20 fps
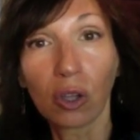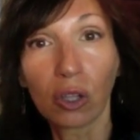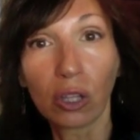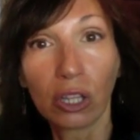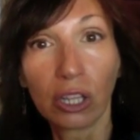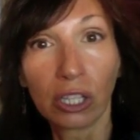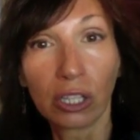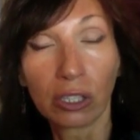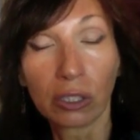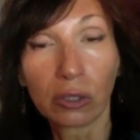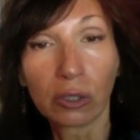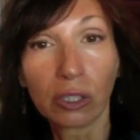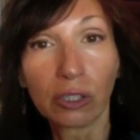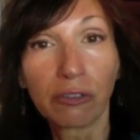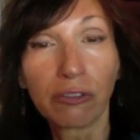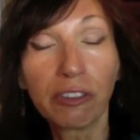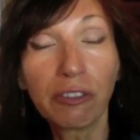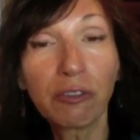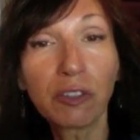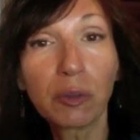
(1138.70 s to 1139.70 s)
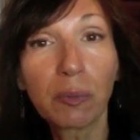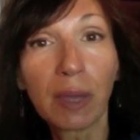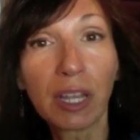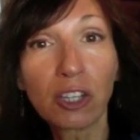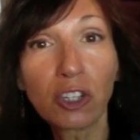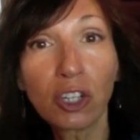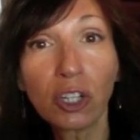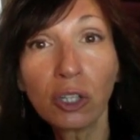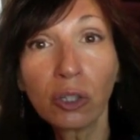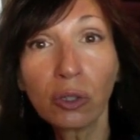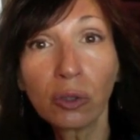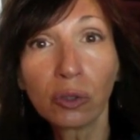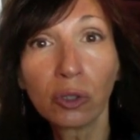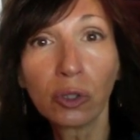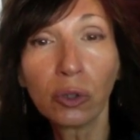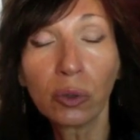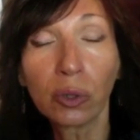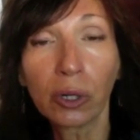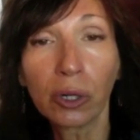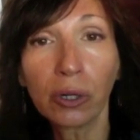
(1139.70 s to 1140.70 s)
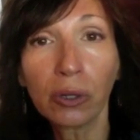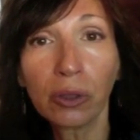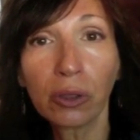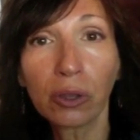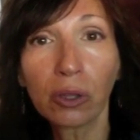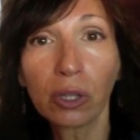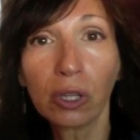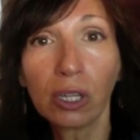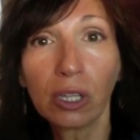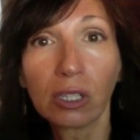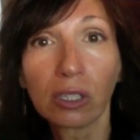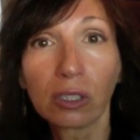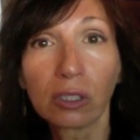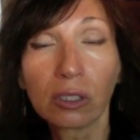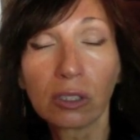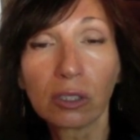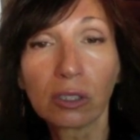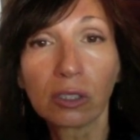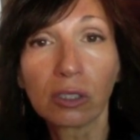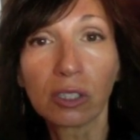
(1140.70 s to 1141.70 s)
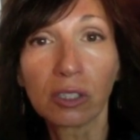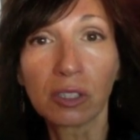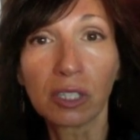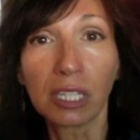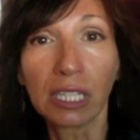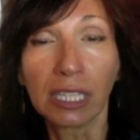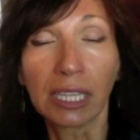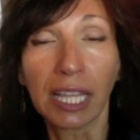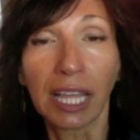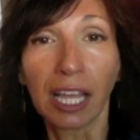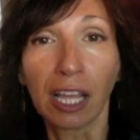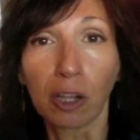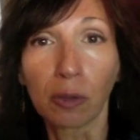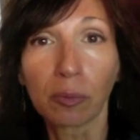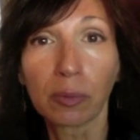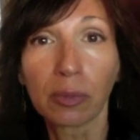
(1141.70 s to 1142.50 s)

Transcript: The, the fifth dimensional new earth doesn't need the help.